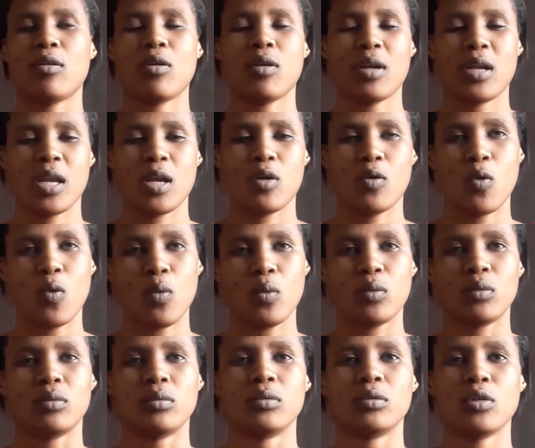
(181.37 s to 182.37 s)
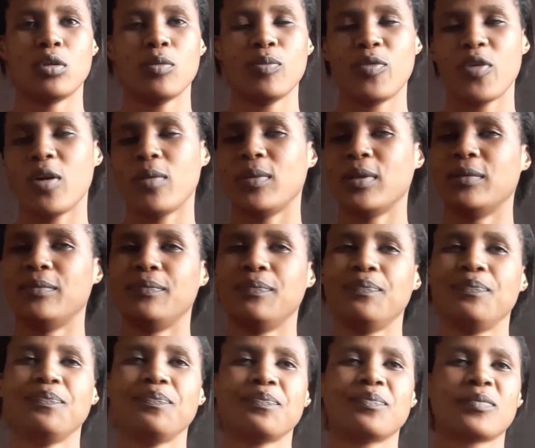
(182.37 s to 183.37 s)
okay, cool, no problem.
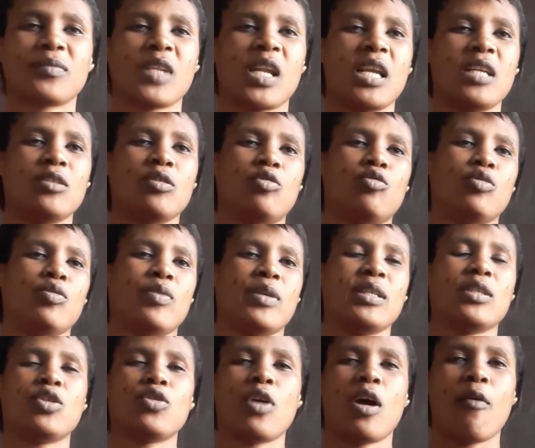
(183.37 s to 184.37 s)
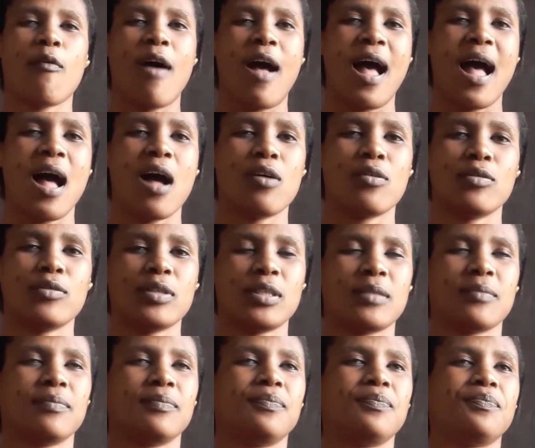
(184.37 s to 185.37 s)
And we went to our
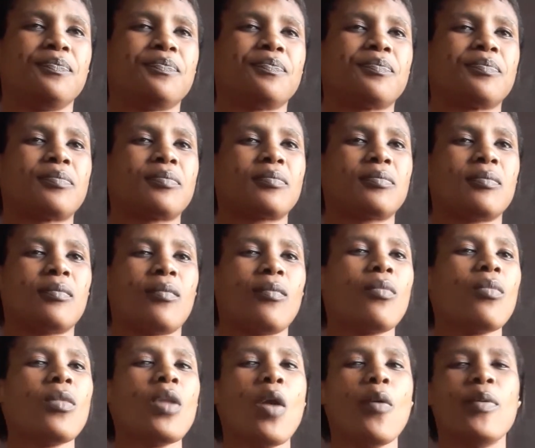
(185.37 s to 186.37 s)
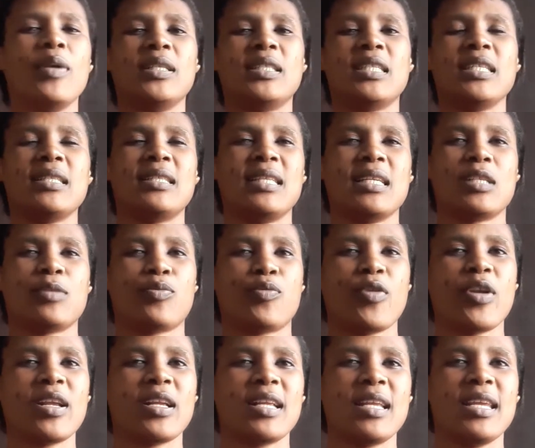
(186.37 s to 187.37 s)
house. We did the
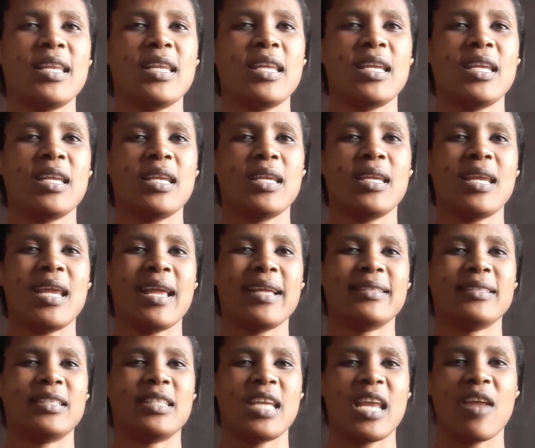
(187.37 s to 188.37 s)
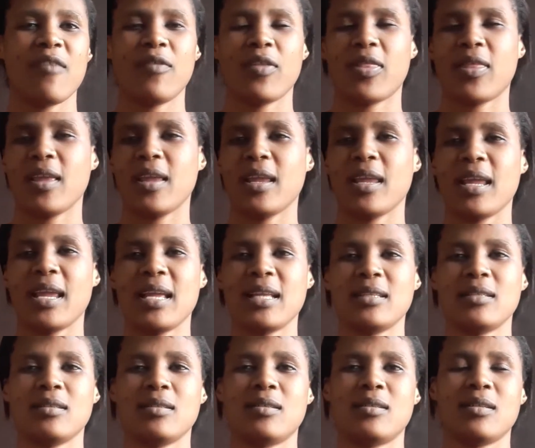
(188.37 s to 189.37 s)
spring cleaning and
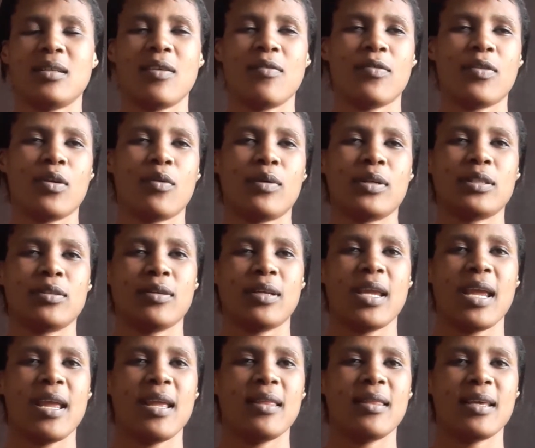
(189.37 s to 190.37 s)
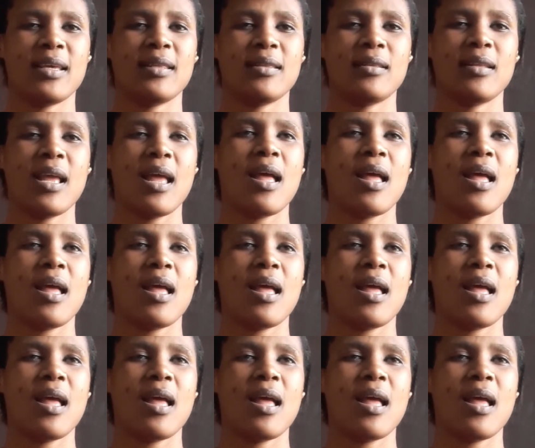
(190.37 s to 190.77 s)
everything was okay. Then